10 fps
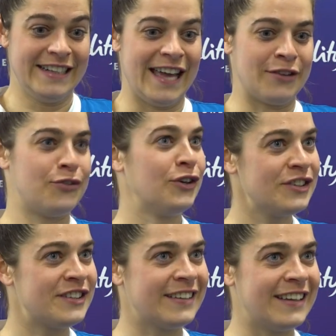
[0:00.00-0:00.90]
end
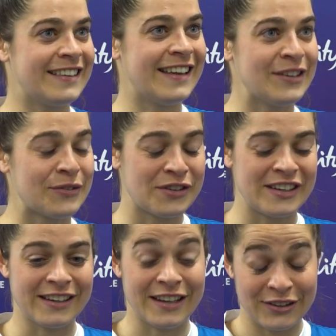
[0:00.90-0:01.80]
first uh, at the end of the
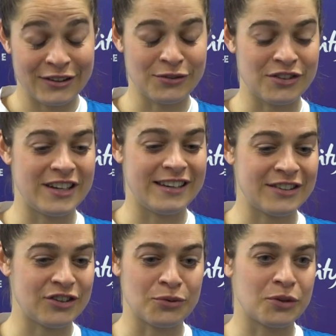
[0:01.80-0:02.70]
se uh, of the
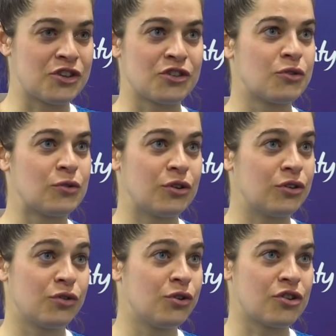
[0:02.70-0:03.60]
season. So it was just cru
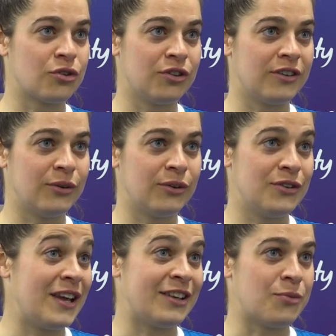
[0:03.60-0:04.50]
uh, crucial to
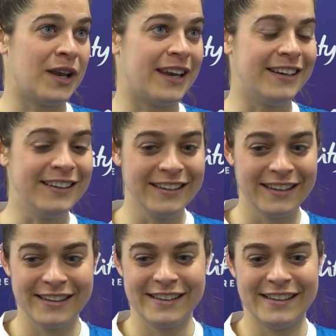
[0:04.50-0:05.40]
to get the win here.
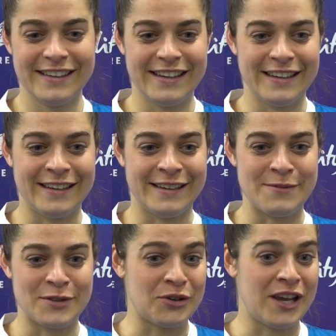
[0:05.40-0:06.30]

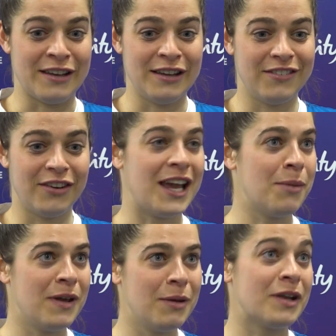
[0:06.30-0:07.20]
Um, so yeah, very
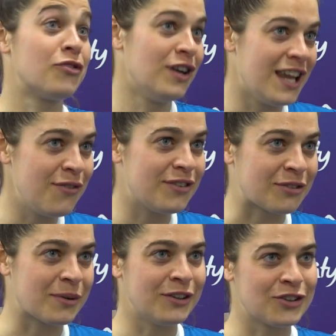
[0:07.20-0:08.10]
happy, a bit relieved
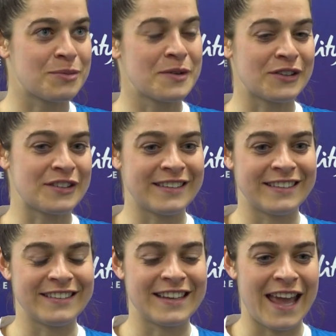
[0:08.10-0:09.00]
as well, just because
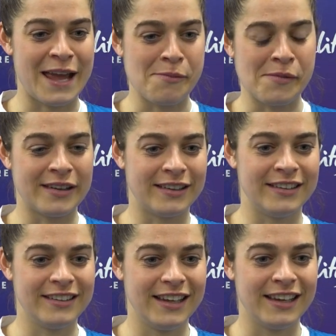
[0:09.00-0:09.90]
the the game
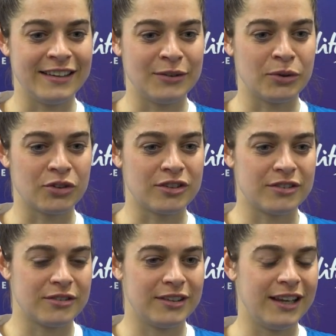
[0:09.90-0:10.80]
uh, yeah
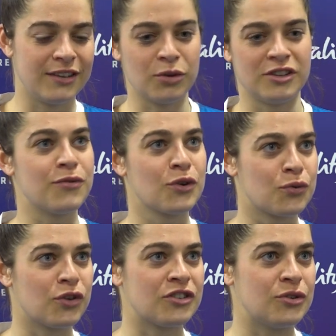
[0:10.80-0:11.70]
was yeah it was
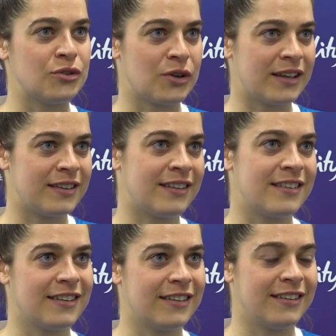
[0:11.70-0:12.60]
difficult for us to to get
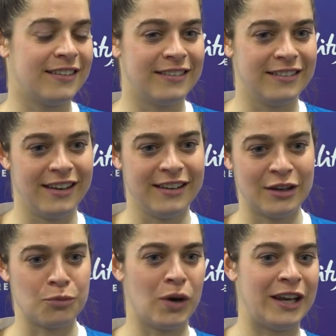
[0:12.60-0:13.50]
that uh, yeah
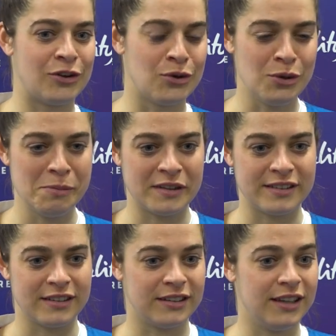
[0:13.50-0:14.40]
that winning goal.
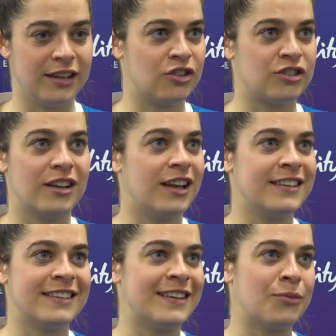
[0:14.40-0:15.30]
But uh, yeah, just
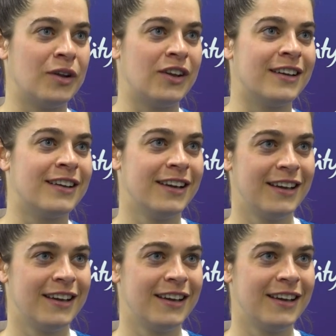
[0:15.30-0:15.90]
delighted that we uh,